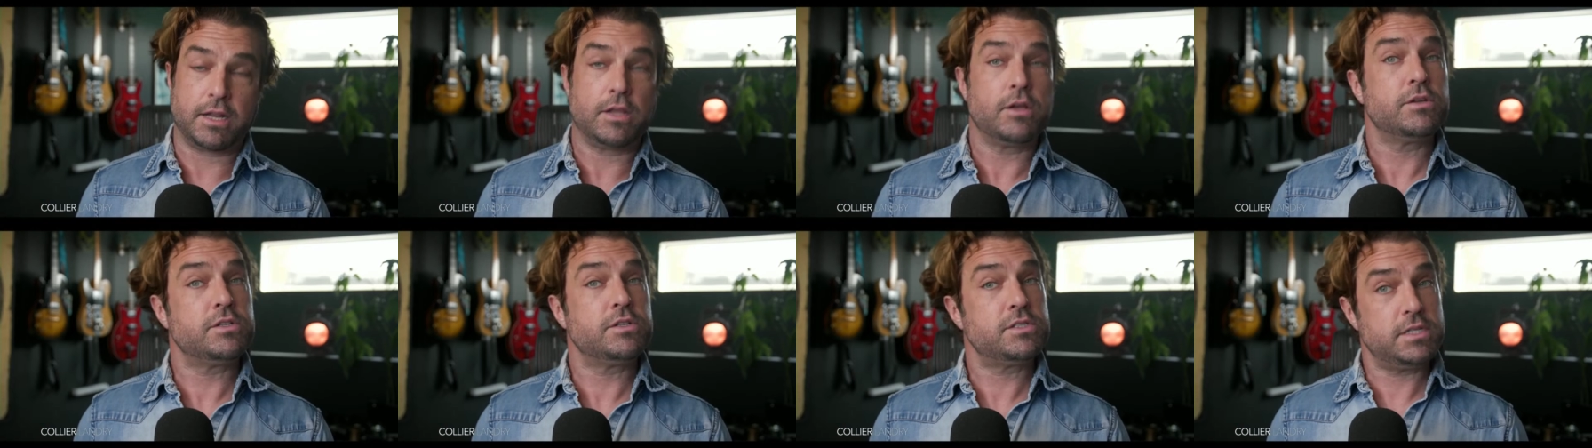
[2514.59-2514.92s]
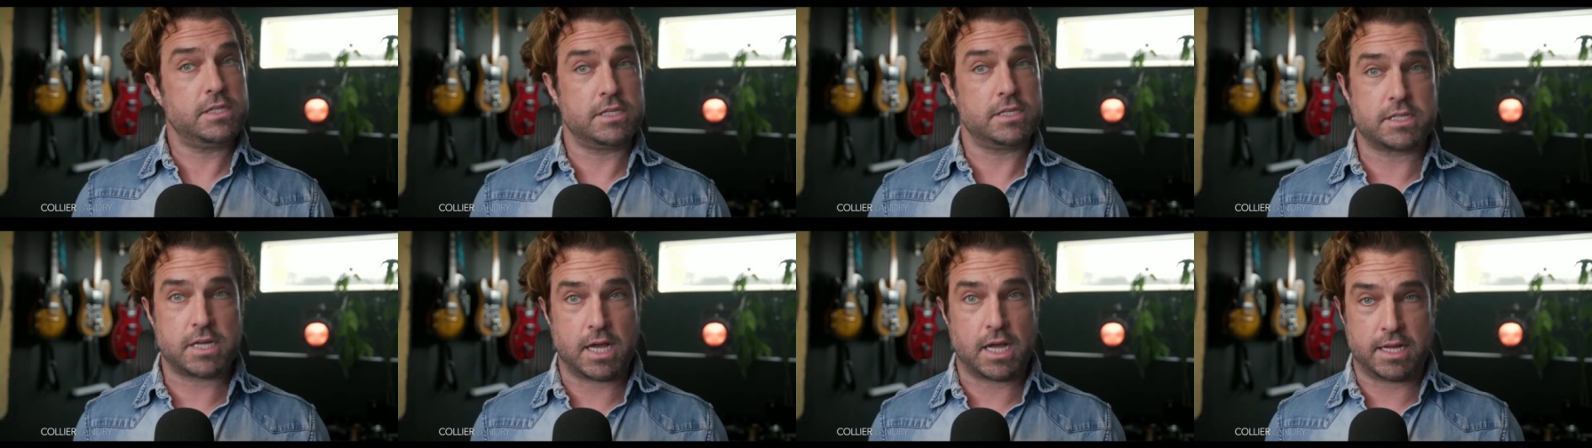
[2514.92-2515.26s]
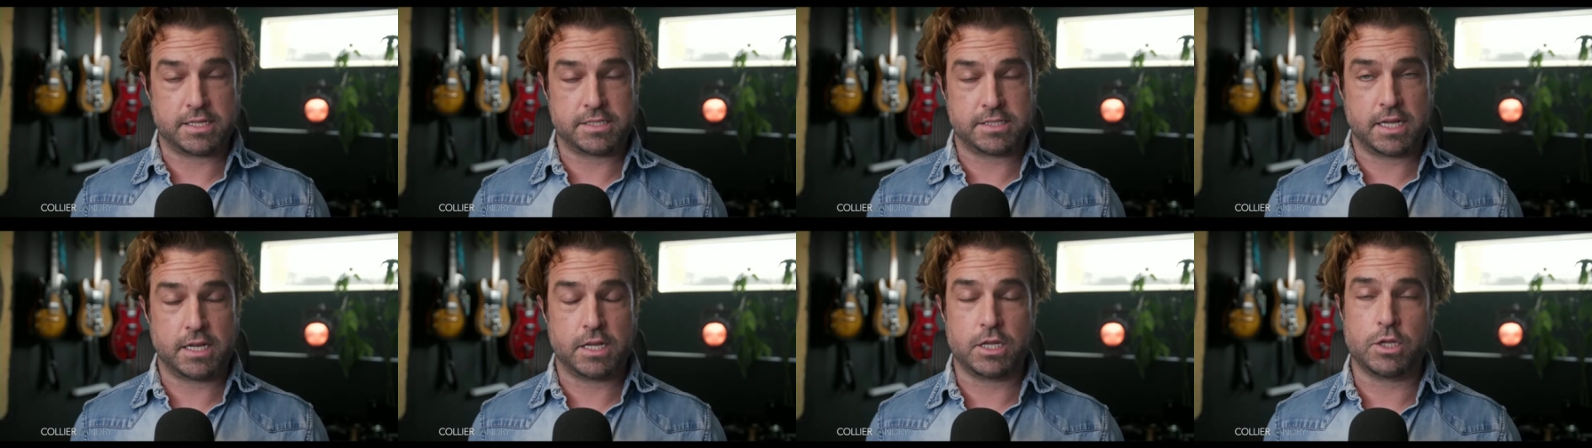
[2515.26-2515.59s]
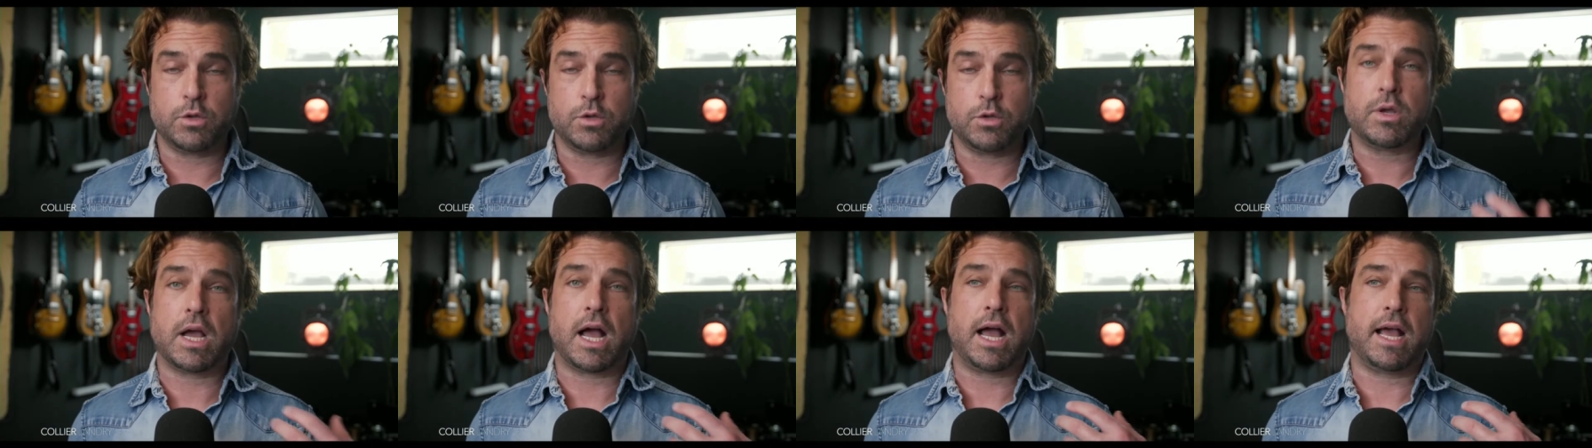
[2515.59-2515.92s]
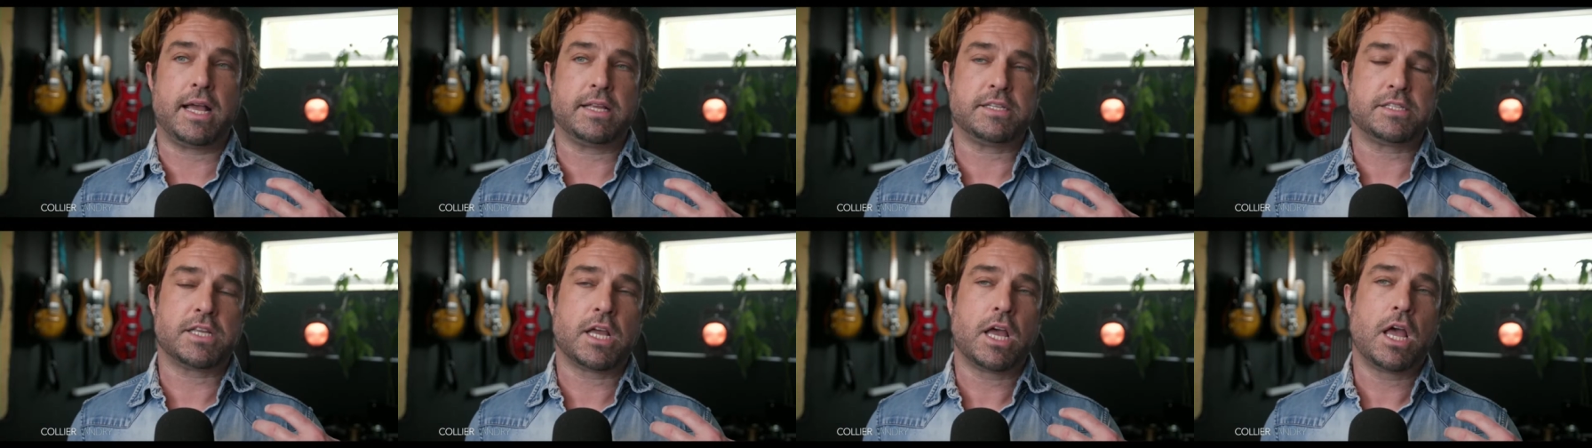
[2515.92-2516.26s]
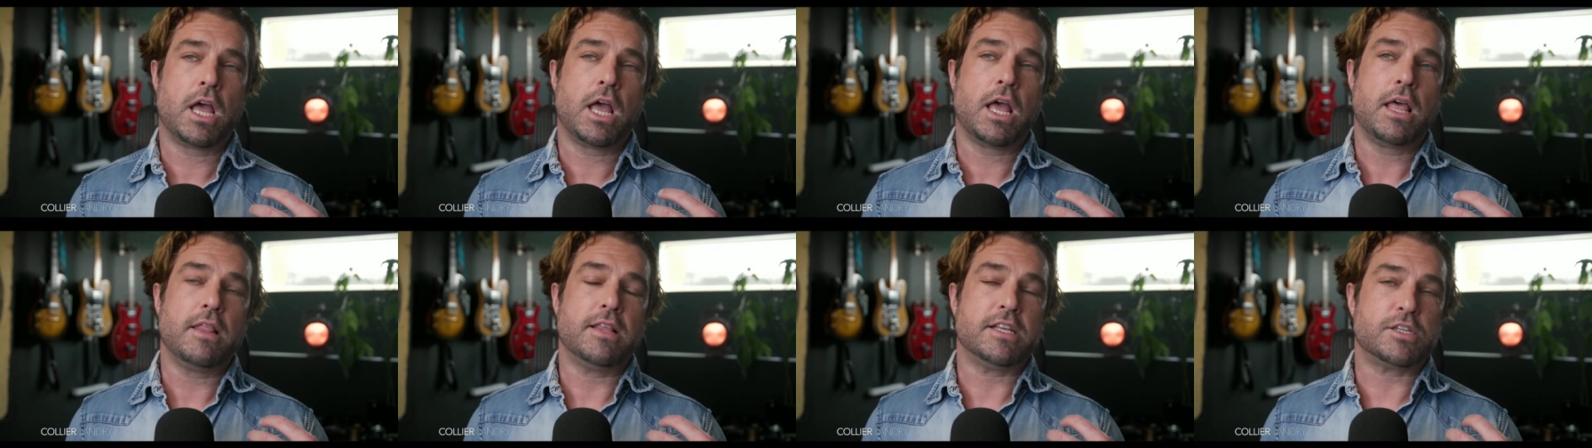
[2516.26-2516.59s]
see this content, you guys,
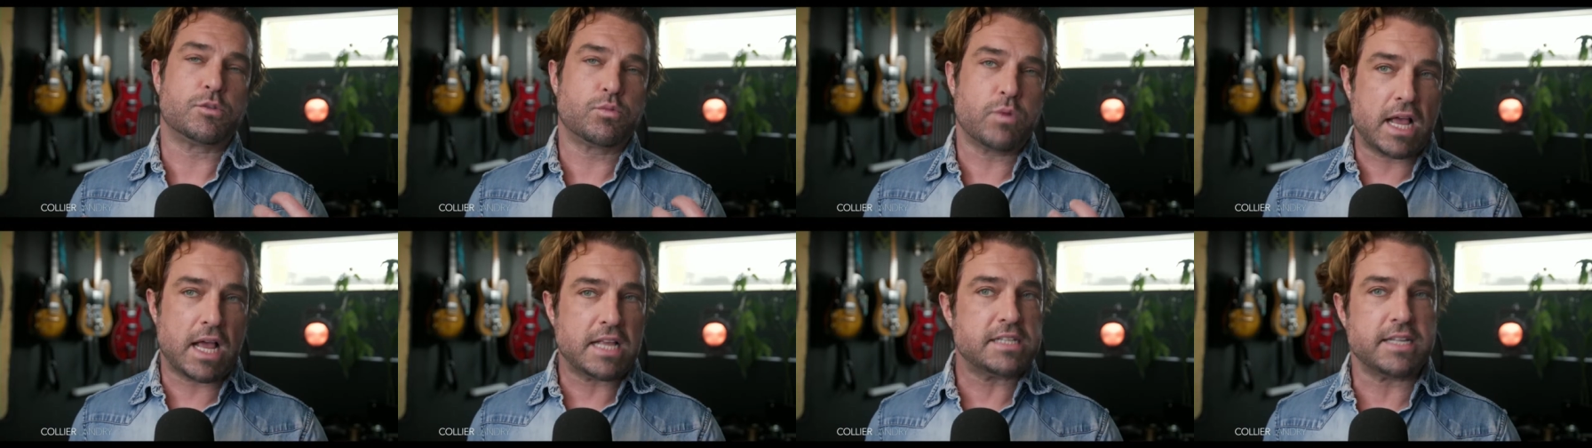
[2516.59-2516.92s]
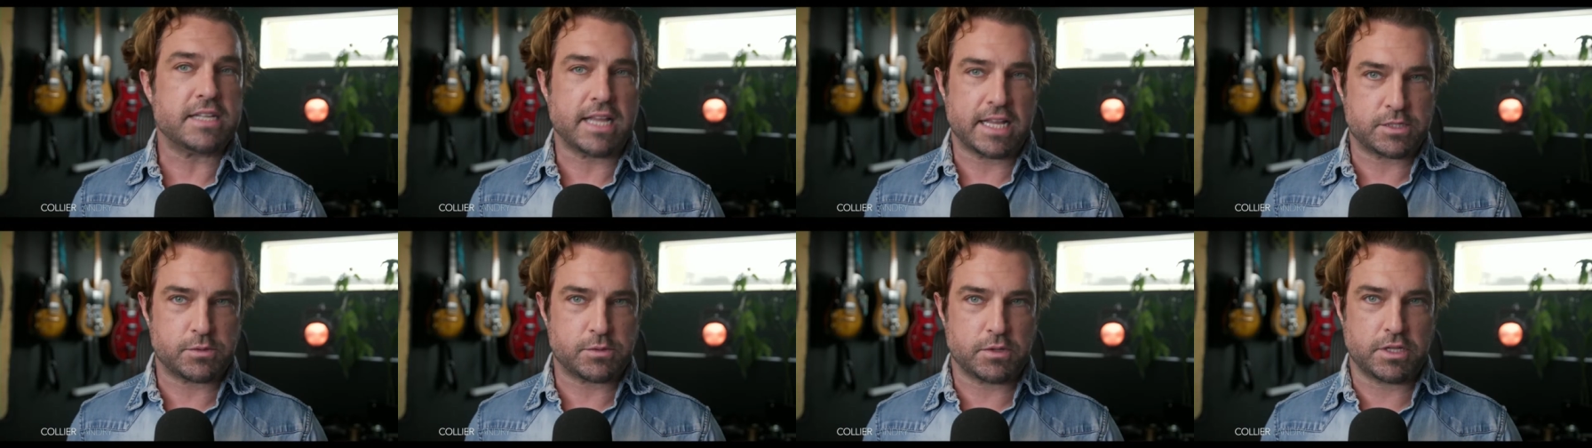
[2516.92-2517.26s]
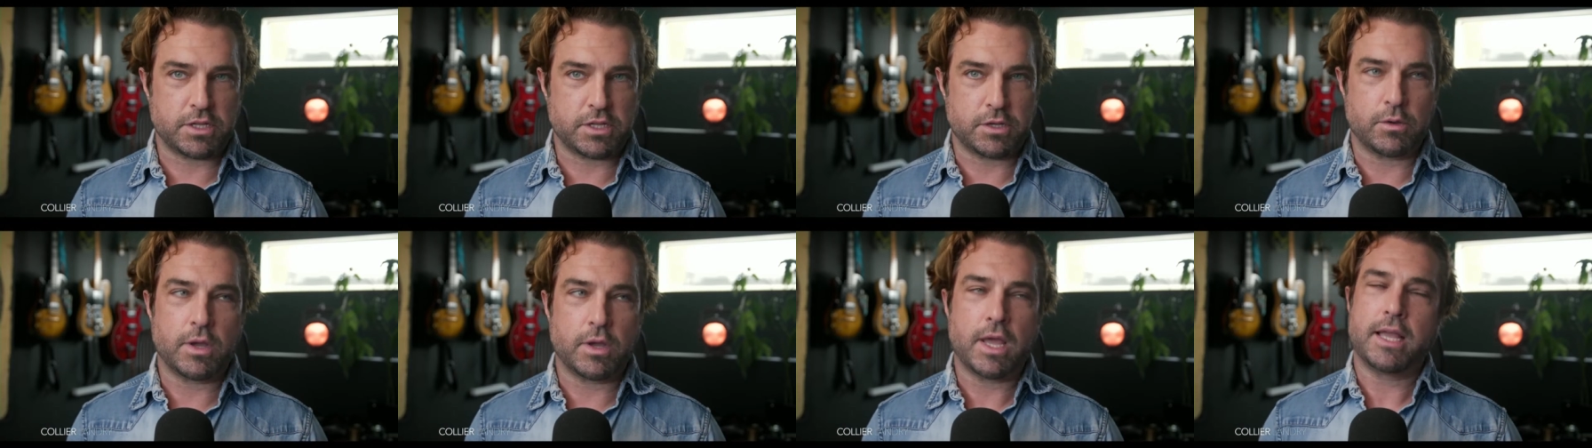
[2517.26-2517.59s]
this resonates with you.